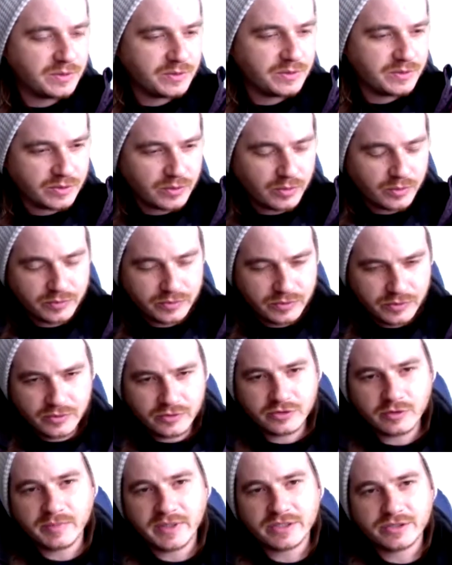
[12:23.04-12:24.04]
So
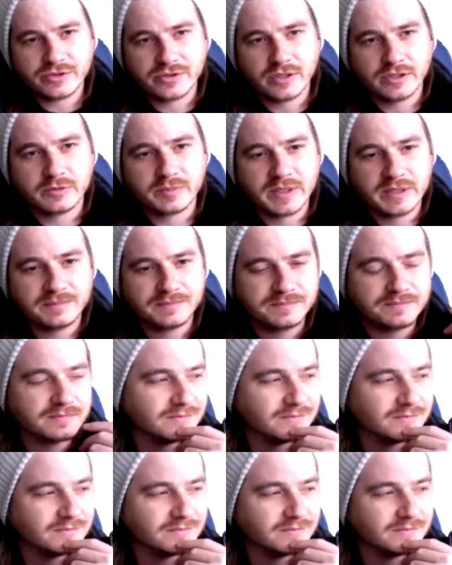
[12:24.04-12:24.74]
use your best judgment